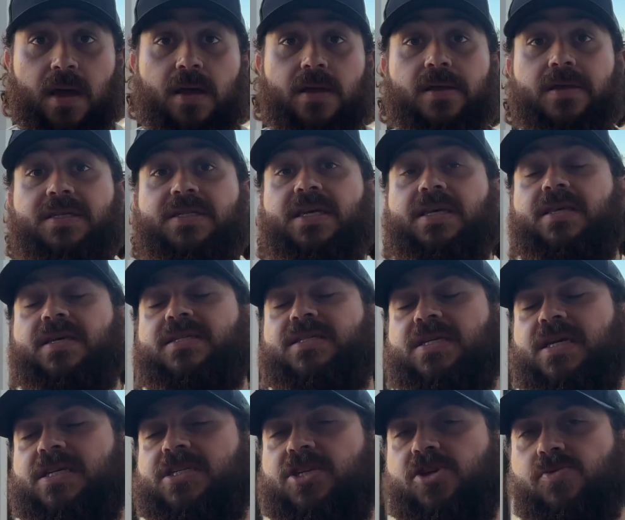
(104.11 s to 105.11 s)
You see, the
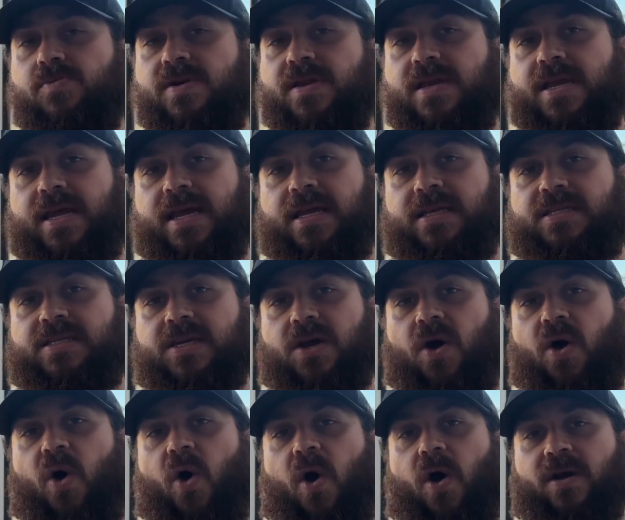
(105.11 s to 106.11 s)
6 human needs
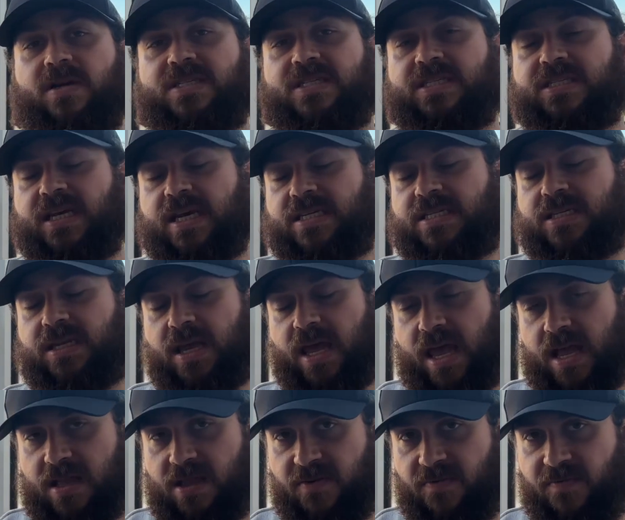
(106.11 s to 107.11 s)
are 6
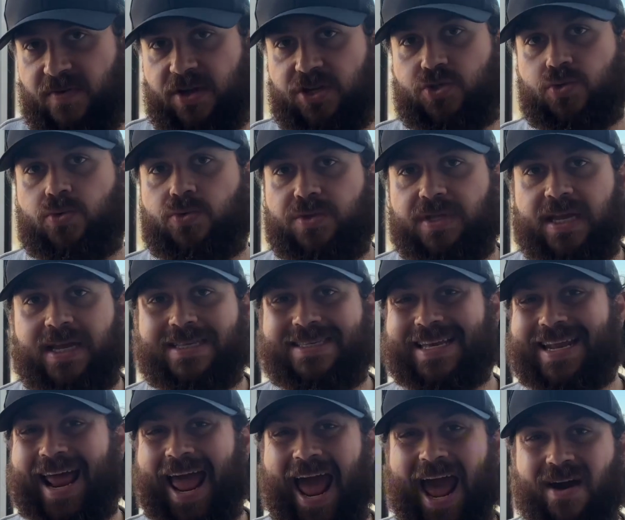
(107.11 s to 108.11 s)
individual needs
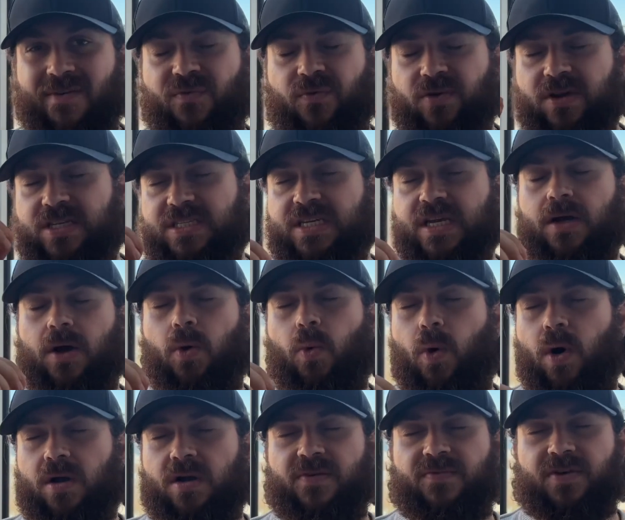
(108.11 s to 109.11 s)
that every single
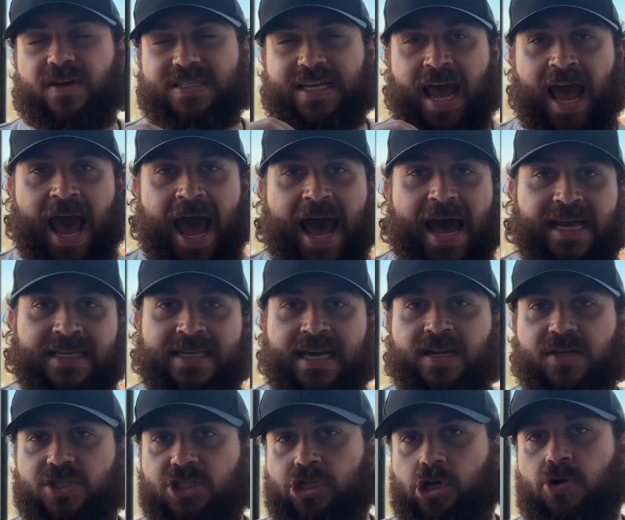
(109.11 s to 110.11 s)
one of us has at
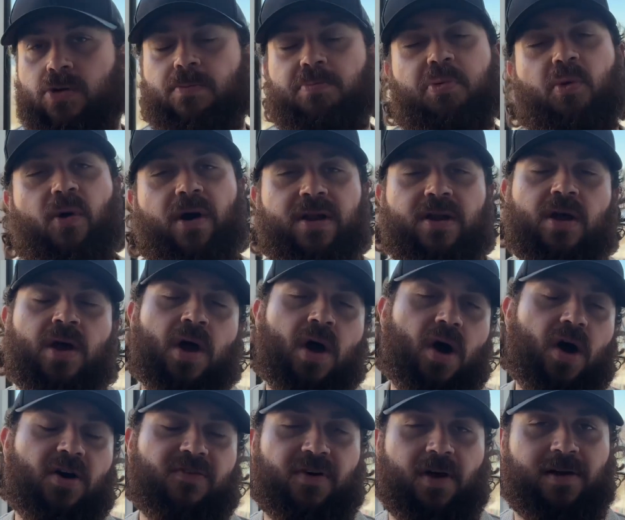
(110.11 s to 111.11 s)
a certain point
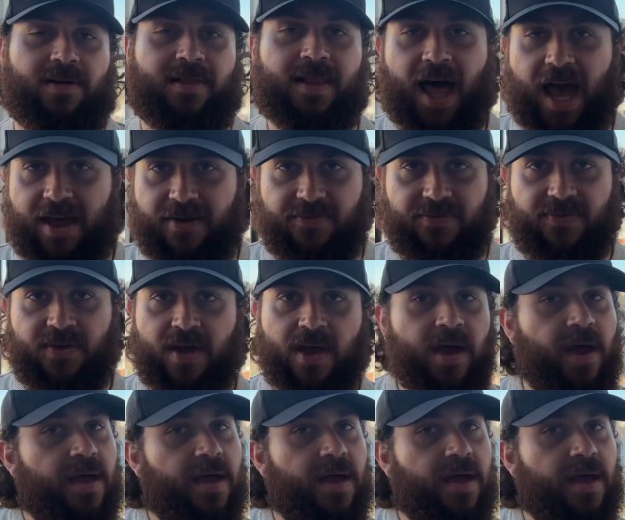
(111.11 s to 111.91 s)
of our life.